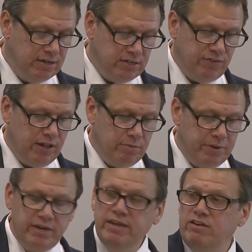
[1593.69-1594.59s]

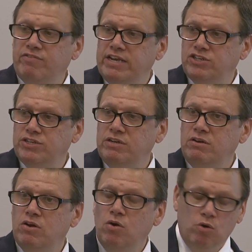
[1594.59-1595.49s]
development, innovation,
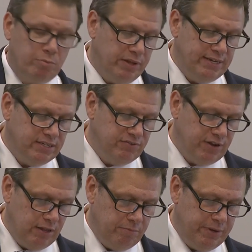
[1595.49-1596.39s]
or place
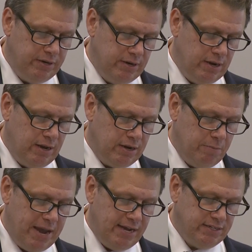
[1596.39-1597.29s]
development
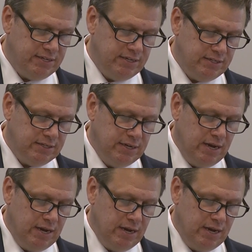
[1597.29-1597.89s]
capacities.